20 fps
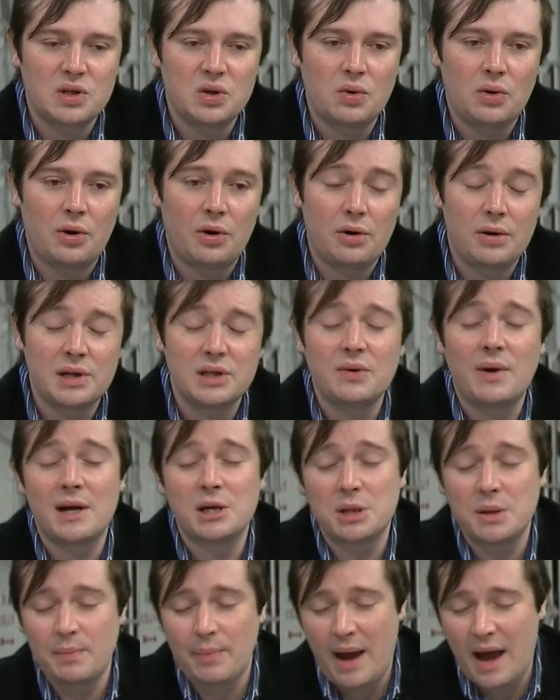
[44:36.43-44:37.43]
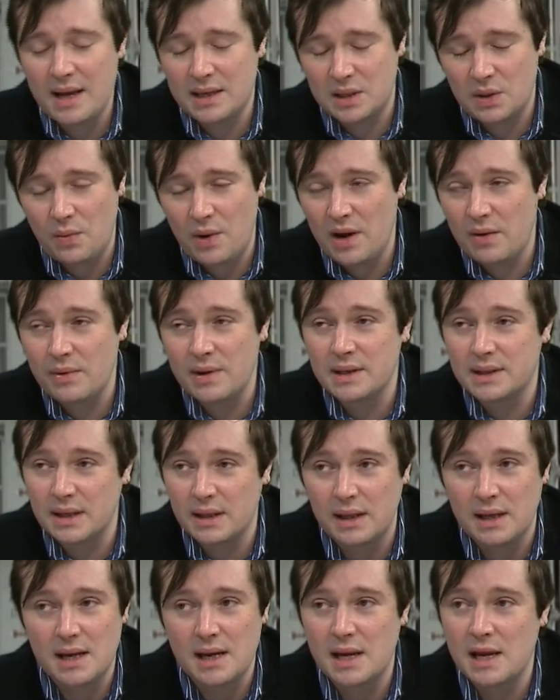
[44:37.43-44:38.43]
Curtis, who actually passed away
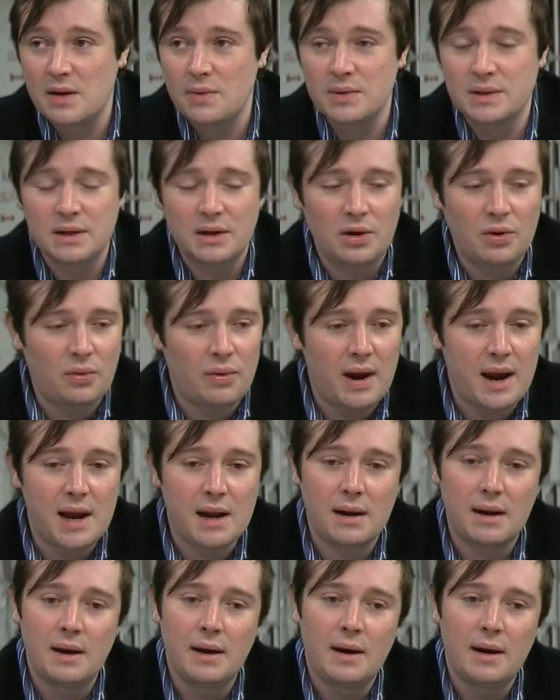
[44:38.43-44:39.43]
recently, and he was a great